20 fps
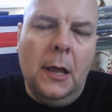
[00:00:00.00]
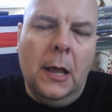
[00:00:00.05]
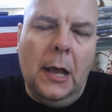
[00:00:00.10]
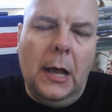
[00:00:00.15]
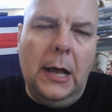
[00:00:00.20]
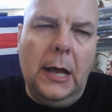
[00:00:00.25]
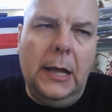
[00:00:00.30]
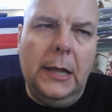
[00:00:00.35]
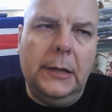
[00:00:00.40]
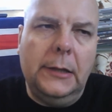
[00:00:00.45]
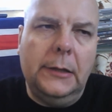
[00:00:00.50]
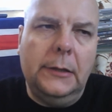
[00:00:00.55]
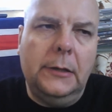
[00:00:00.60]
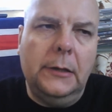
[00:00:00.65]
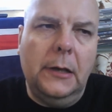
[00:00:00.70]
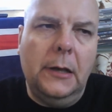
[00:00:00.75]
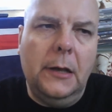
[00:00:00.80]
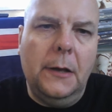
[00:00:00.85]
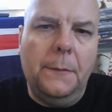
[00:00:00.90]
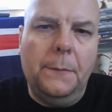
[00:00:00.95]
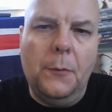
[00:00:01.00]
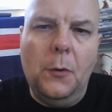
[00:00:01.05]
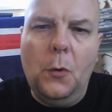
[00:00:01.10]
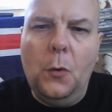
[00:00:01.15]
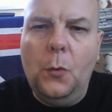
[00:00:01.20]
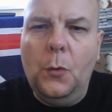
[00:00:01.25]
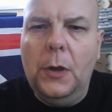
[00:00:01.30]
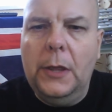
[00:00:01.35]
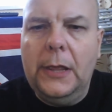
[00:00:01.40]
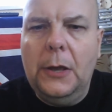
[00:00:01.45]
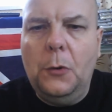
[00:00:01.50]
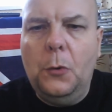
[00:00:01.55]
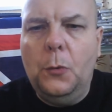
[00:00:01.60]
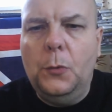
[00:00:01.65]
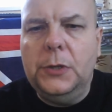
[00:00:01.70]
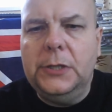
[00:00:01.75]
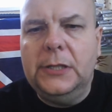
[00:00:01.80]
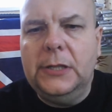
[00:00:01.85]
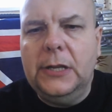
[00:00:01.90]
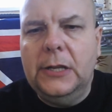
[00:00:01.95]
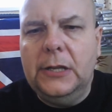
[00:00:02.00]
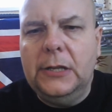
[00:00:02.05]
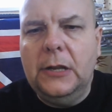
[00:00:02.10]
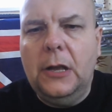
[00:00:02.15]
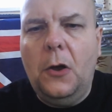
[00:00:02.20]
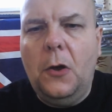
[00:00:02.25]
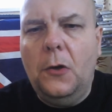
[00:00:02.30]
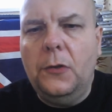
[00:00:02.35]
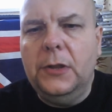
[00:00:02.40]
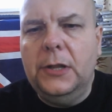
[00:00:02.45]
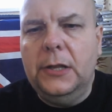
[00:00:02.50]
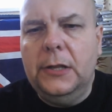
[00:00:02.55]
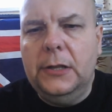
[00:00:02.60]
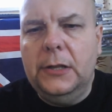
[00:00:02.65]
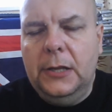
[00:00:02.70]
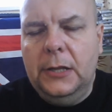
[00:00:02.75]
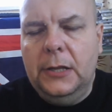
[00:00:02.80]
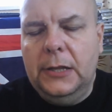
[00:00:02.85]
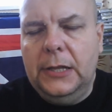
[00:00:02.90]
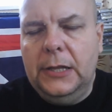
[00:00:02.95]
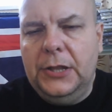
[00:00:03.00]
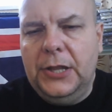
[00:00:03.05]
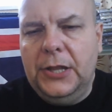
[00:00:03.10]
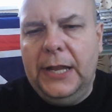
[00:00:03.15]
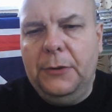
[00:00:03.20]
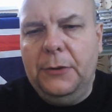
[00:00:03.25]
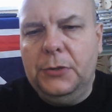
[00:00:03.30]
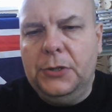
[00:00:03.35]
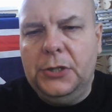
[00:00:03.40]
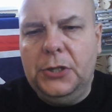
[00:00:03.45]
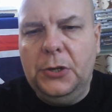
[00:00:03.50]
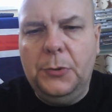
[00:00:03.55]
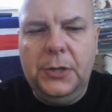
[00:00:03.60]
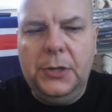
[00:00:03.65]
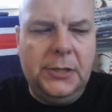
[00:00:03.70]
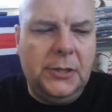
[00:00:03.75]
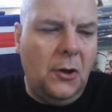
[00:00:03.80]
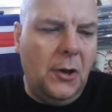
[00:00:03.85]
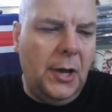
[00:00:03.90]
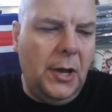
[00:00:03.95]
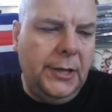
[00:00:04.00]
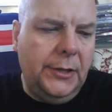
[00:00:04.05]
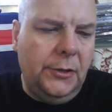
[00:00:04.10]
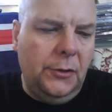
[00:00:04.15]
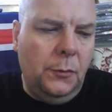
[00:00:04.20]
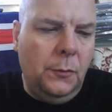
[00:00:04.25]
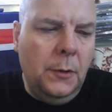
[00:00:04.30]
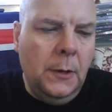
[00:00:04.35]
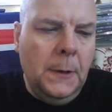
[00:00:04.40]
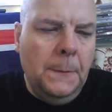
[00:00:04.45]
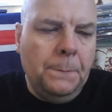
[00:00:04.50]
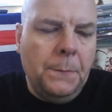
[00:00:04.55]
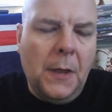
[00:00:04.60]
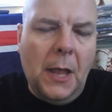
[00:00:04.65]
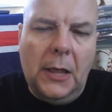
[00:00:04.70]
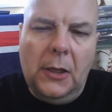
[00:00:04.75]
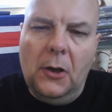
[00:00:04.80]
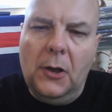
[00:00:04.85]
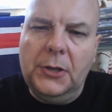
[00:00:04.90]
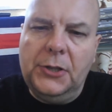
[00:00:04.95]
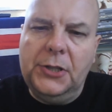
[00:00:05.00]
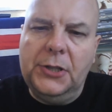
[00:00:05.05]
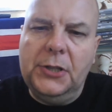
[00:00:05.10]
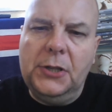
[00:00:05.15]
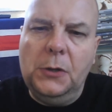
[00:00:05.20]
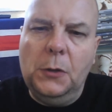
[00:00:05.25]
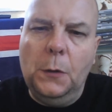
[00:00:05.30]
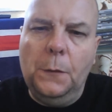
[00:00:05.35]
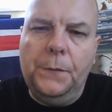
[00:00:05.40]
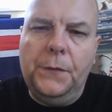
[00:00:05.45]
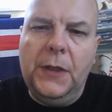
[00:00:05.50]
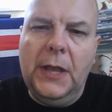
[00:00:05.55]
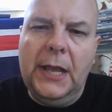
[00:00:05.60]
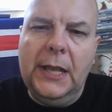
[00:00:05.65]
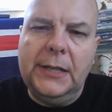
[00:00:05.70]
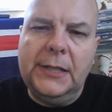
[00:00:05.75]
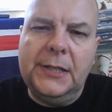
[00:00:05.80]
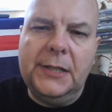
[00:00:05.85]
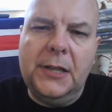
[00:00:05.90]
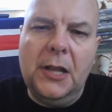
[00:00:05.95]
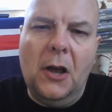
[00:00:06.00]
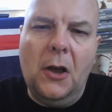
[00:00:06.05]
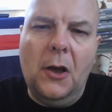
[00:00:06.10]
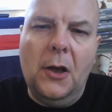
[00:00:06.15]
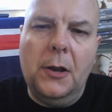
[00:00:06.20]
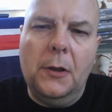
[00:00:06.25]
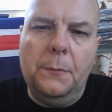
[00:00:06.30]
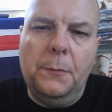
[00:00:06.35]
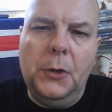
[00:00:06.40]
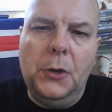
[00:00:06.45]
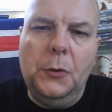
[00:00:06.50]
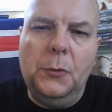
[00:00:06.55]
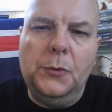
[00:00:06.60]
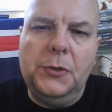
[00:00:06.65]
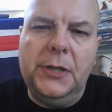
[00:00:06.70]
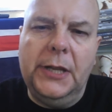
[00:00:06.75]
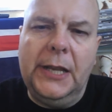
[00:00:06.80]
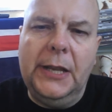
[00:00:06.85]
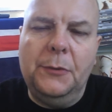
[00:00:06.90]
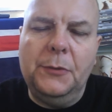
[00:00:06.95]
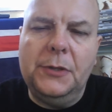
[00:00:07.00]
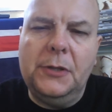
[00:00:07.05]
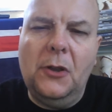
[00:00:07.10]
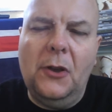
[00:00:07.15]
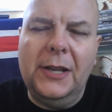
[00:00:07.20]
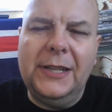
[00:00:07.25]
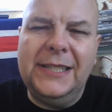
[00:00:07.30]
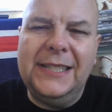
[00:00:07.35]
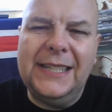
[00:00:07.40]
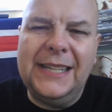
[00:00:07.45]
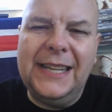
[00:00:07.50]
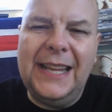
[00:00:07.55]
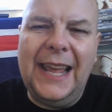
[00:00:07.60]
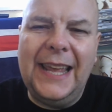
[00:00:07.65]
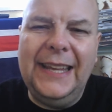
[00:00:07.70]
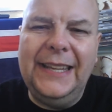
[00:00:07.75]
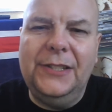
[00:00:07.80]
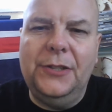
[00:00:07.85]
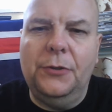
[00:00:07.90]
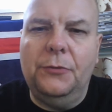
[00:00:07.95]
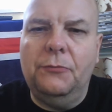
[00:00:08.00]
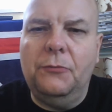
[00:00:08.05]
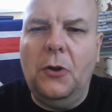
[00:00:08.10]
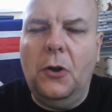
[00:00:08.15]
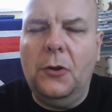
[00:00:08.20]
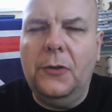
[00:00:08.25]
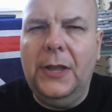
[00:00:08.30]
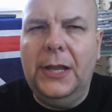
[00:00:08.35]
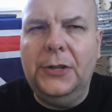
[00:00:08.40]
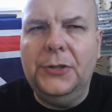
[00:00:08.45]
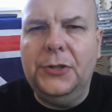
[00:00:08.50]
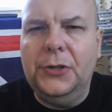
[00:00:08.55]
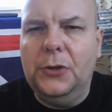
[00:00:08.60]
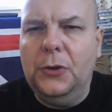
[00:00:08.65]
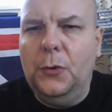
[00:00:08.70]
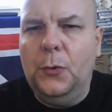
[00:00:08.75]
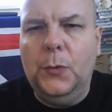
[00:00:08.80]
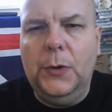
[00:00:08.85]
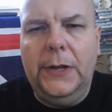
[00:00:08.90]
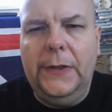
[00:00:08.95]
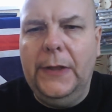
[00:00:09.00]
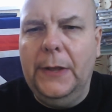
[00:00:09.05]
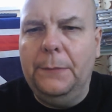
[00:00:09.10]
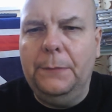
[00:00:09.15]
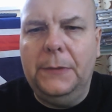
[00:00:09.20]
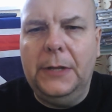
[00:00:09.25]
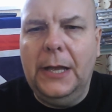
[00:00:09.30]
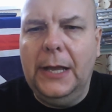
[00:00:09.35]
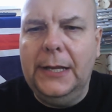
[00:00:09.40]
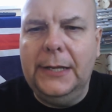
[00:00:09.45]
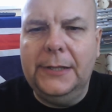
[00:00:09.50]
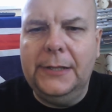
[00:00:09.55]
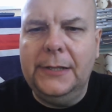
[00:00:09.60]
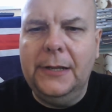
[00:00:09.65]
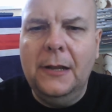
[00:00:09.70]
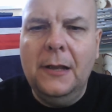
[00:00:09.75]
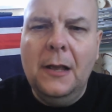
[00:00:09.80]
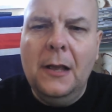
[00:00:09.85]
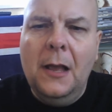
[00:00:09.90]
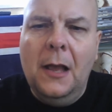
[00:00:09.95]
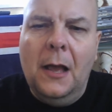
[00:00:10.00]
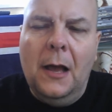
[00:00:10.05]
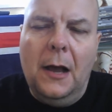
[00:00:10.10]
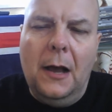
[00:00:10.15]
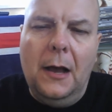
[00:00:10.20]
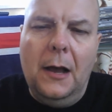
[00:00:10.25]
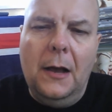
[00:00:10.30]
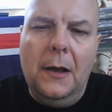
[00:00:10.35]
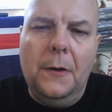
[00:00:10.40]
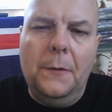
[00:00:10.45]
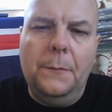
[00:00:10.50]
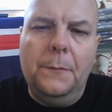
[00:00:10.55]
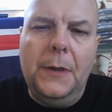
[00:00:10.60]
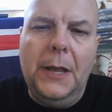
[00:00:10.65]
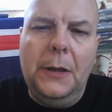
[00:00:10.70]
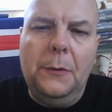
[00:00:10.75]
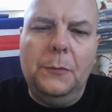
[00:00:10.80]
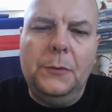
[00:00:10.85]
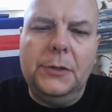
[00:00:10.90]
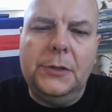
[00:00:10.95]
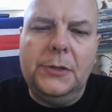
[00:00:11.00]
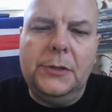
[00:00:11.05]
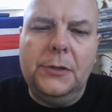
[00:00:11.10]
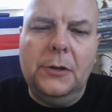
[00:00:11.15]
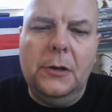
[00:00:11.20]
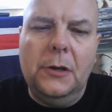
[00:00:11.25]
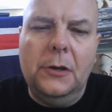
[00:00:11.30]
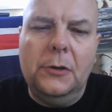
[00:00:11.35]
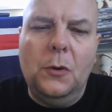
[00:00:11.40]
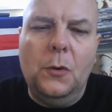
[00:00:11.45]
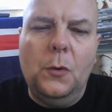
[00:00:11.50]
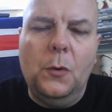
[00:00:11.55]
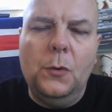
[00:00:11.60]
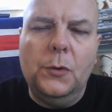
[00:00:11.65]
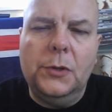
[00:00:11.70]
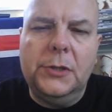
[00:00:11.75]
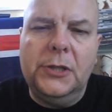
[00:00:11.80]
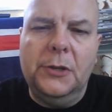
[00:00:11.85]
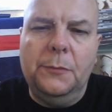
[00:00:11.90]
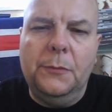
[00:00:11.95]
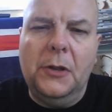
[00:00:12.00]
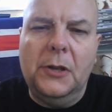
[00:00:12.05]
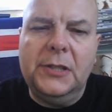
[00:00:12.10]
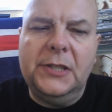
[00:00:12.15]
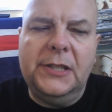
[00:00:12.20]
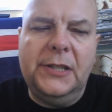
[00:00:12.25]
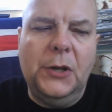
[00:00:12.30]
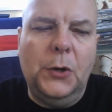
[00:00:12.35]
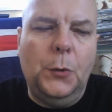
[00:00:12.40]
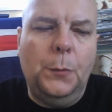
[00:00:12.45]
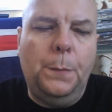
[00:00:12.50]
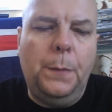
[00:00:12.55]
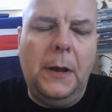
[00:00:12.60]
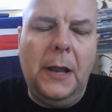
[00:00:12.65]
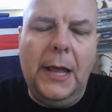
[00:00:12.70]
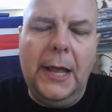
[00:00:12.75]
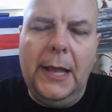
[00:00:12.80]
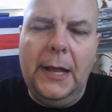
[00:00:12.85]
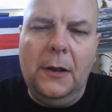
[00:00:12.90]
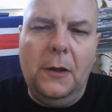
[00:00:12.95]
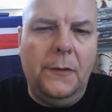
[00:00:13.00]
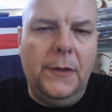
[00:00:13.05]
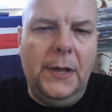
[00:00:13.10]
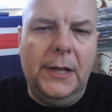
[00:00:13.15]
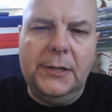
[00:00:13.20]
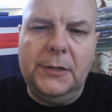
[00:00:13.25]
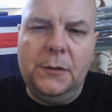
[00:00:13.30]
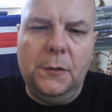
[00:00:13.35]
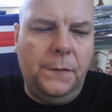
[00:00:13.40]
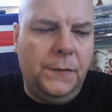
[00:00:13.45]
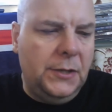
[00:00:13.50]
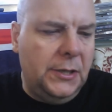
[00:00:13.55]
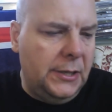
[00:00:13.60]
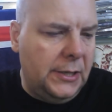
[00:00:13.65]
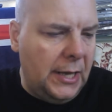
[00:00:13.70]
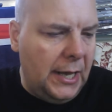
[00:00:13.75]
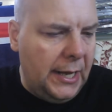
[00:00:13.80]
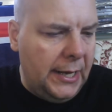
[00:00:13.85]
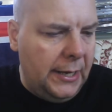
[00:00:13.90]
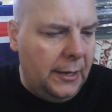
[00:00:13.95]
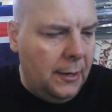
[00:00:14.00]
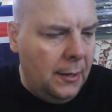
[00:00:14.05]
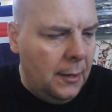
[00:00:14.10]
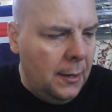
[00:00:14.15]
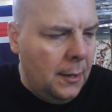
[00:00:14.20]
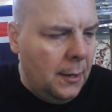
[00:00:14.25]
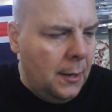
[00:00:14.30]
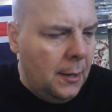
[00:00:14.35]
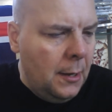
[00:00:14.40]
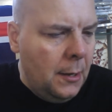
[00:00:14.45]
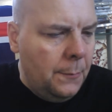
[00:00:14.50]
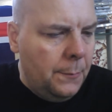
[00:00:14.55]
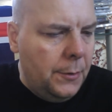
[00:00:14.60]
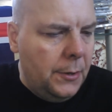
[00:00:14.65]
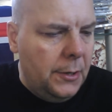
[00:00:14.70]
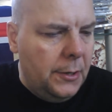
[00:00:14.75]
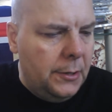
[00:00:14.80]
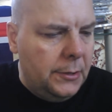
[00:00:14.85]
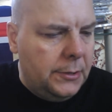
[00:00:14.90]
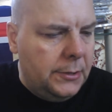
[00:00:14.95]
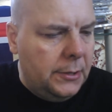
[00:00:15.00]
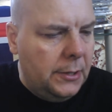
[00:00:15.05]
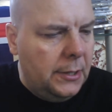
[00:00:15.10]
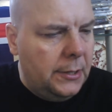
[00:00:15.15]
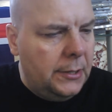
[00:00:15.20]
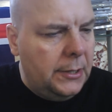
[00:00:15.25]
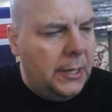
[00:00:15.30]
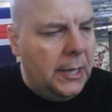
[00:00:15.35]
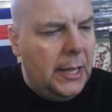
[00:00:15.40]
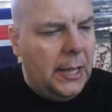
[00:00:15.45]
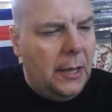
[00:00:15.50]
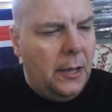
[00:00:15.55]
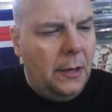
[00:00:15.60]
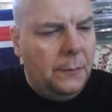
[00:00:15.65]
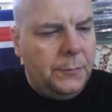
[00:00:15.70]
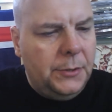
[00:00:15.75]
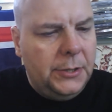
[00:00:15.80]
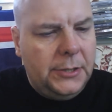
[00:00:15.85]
And they're always on the thing with Suicidal, and I just loved their style of music. It was like skater rock, they used to call it in them days. It was awesome. I still play a lot of their stuff today. But yeah, I'm